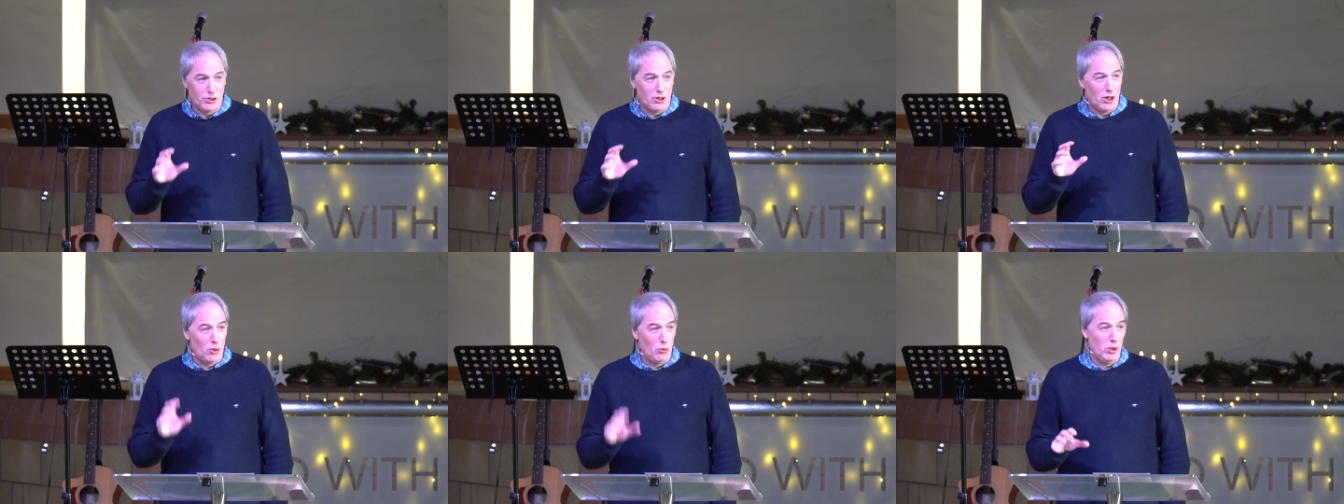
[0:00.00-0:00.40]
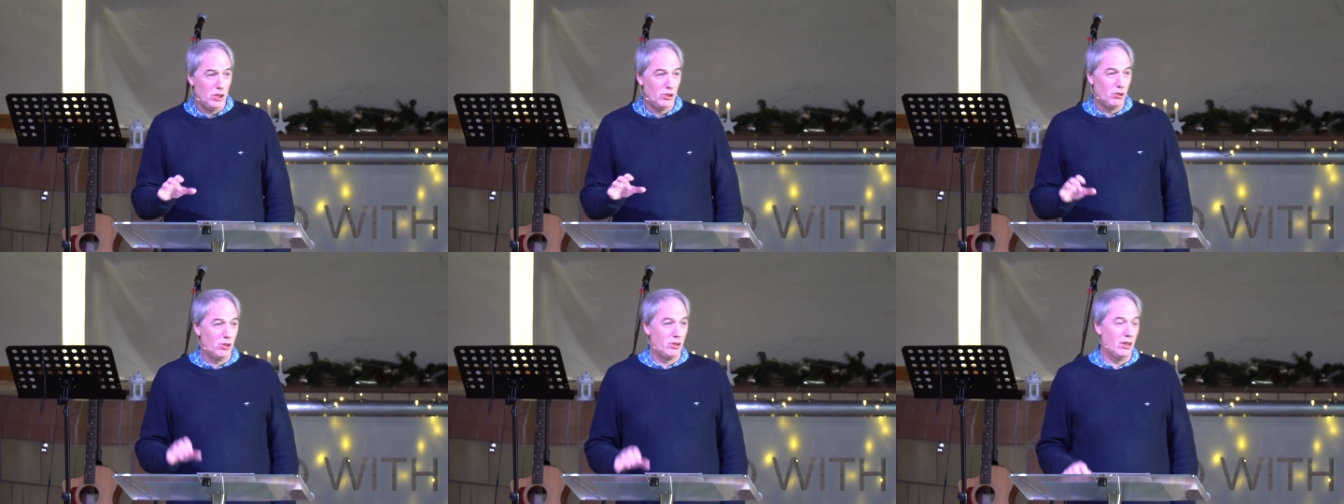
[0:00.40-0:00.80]
to how we
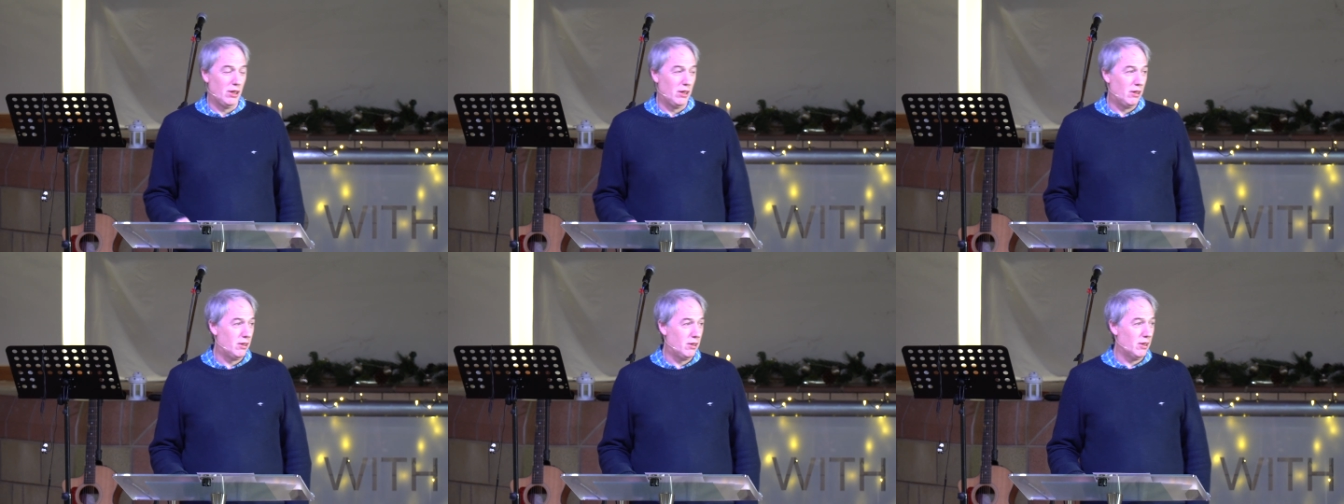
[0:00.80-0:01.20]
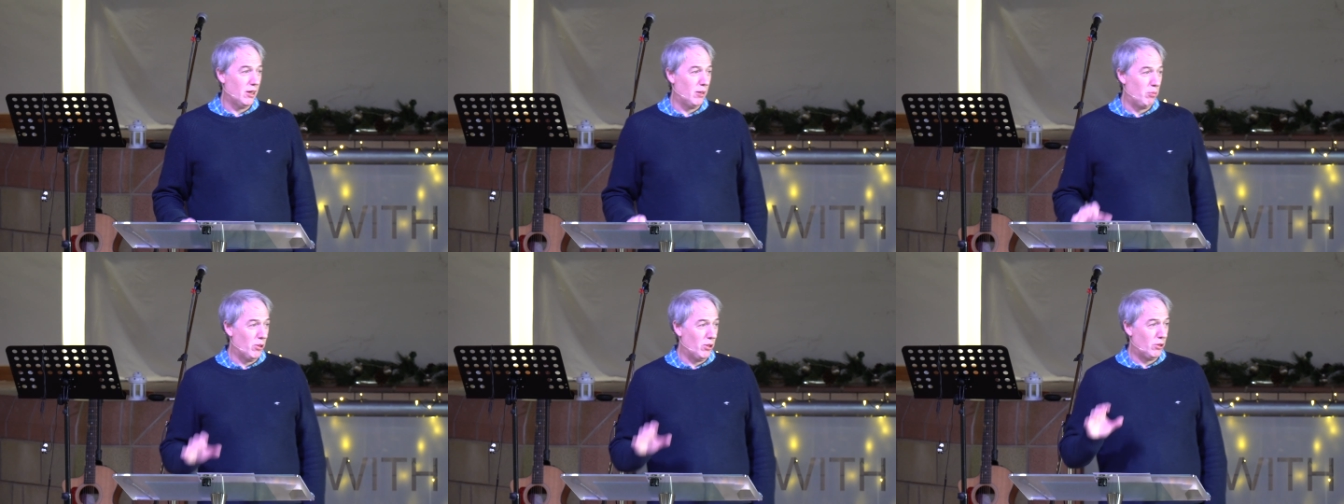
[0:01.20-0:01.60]
should think
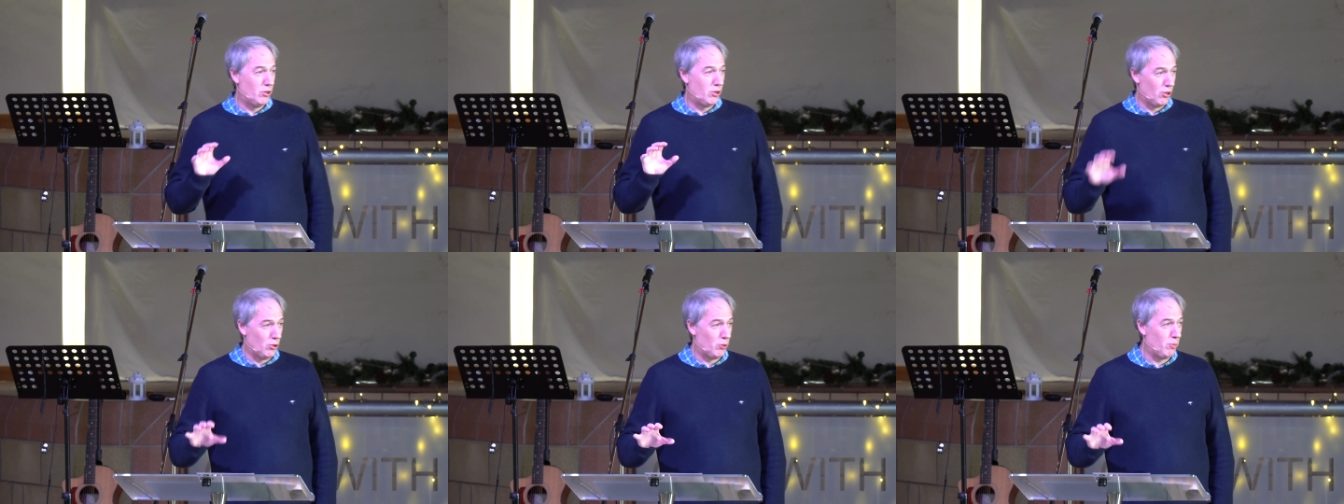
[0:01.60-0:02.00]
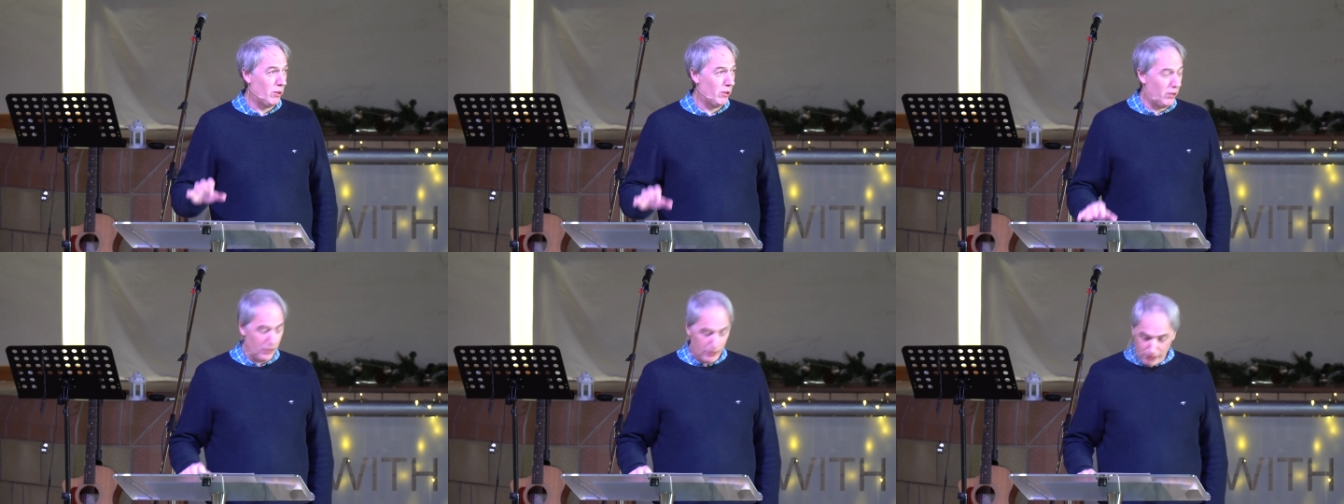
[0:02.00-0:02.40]
about church
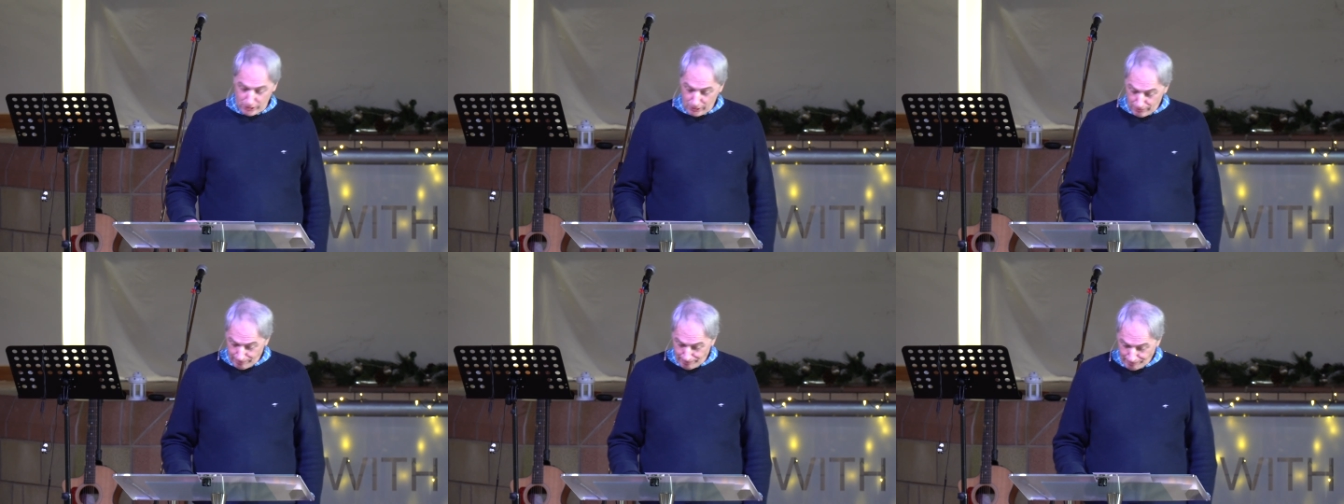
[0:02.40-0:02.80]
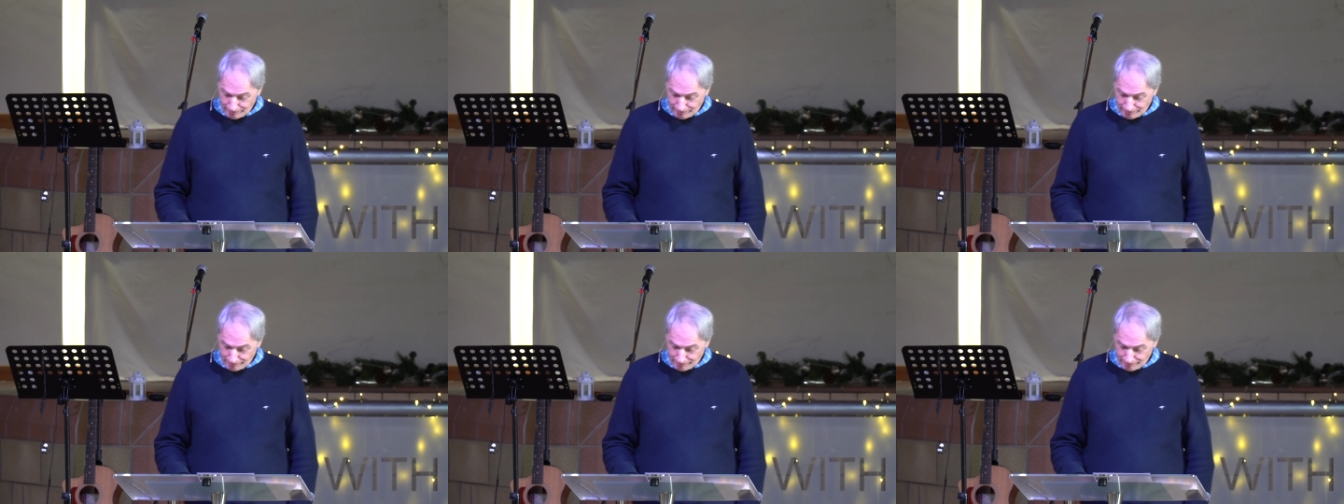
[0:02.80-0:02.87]
buildings